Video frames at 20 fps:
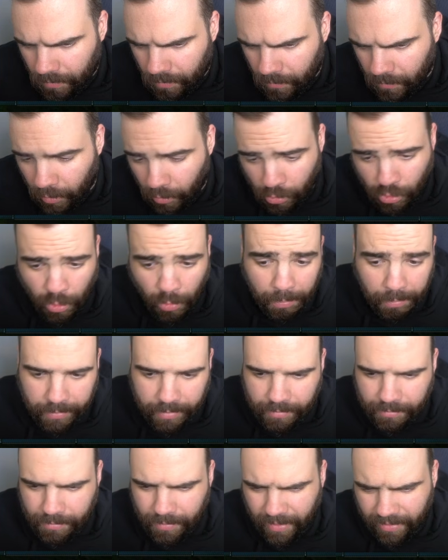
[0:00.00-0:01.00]
the jump,
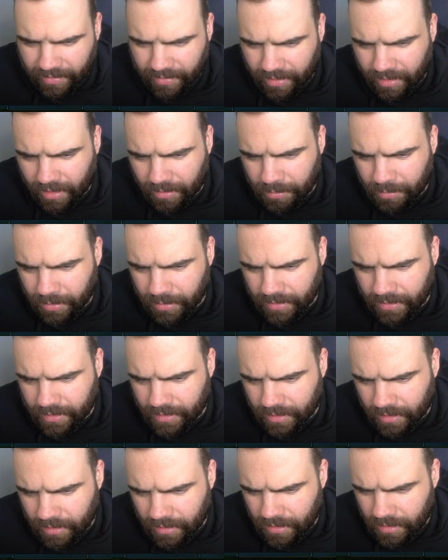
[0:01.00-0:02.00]
basically.
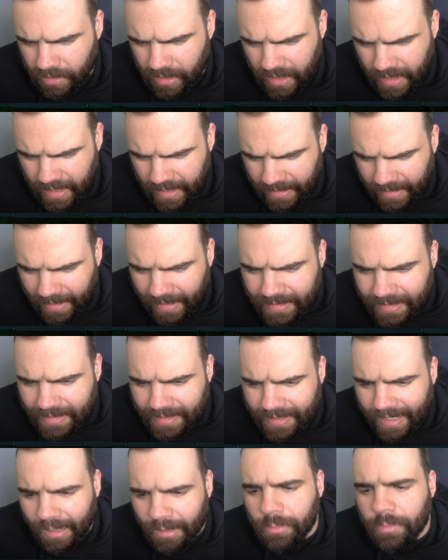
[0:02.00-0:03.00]
But that
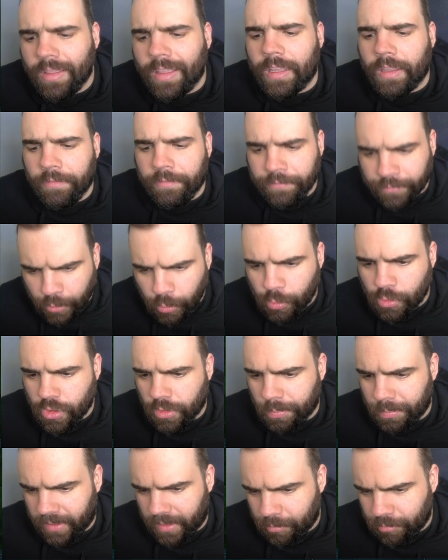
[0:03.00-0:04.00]
sounds like a
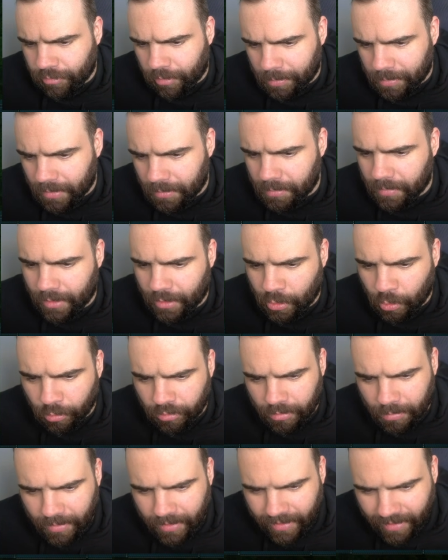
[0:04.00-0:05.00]
future me problem. And
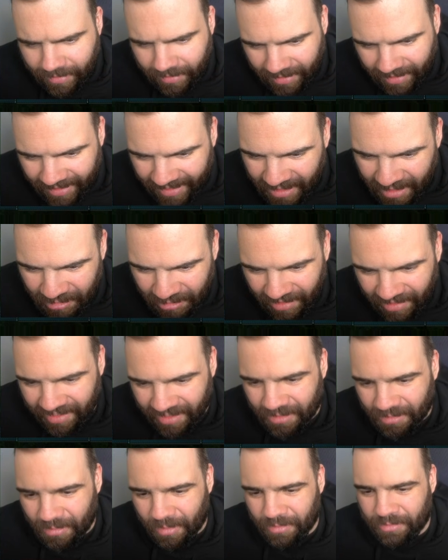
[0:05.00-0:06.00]
current me isn't
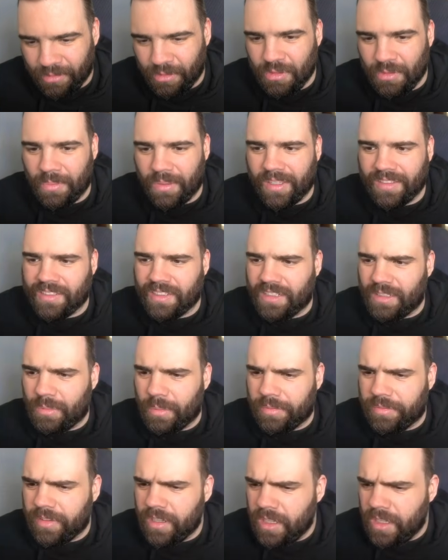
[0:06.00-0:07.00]
interested in what future me has to deal
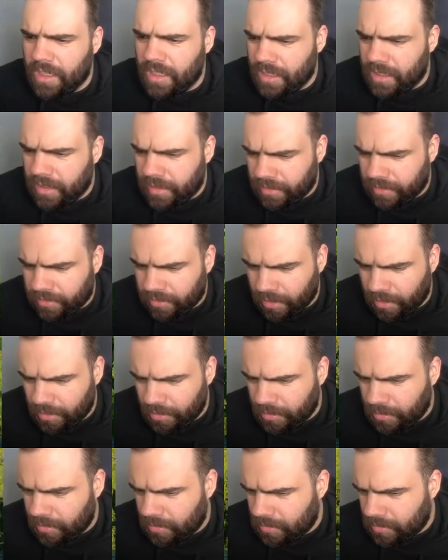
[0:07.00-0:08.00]
with.
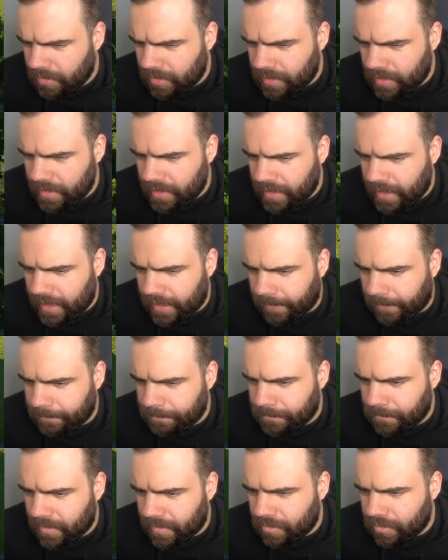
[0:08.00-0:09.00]
So, yeah,
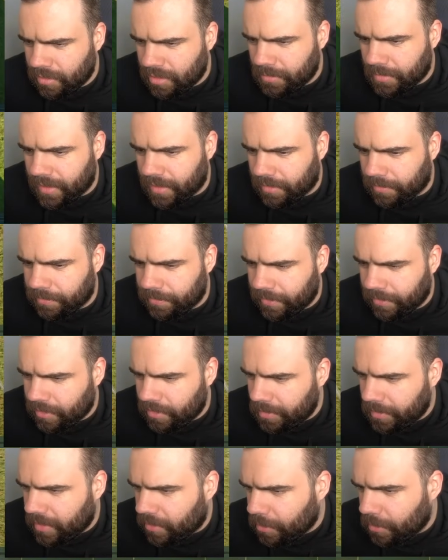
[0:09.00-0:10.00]
it's not going to be it's
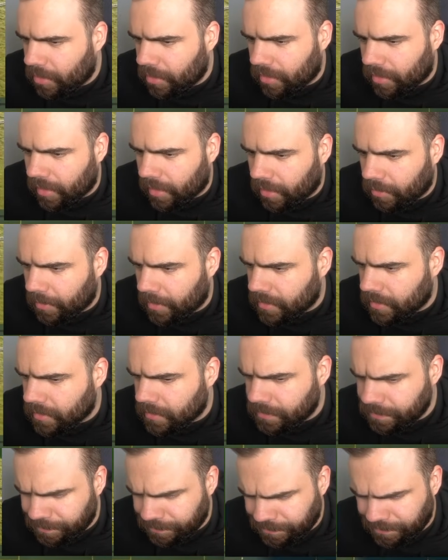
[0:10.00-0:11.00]
going to be smaller than I
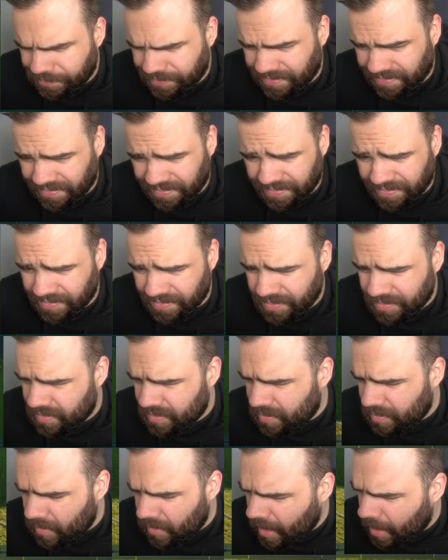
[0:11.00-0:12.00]
expected.
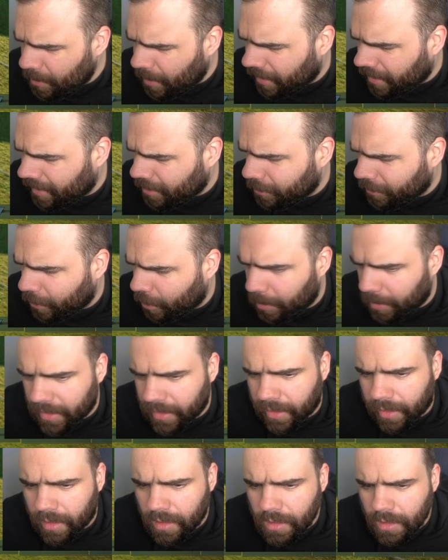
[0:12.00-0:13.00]
But I think we've all been there.